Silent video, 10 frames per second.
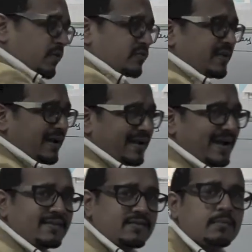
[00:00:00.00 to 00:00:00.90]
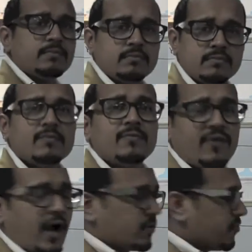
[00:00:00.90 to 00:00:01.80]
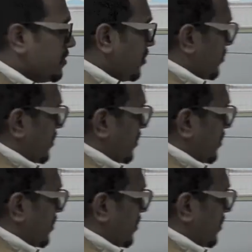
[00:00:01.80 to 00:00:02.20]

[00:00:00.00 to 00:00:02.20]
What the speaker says: was declaring some function or